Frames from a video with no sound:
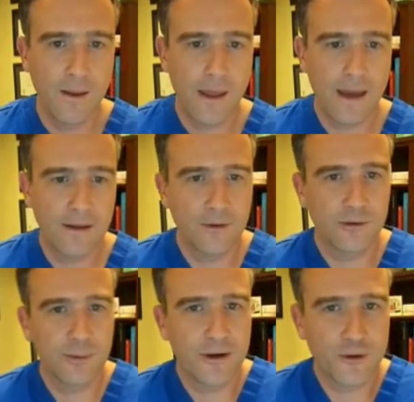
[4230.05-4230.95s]
And the
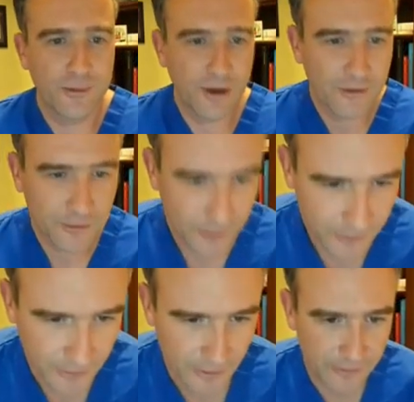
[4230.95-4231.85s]
respiratory
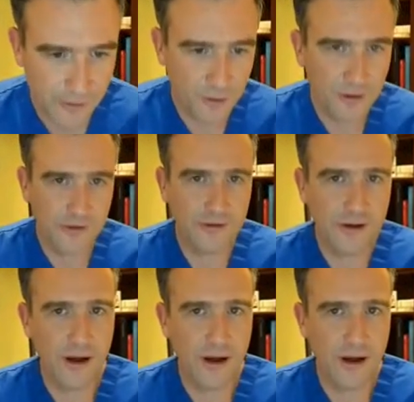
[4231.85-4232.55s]
muscles, of course,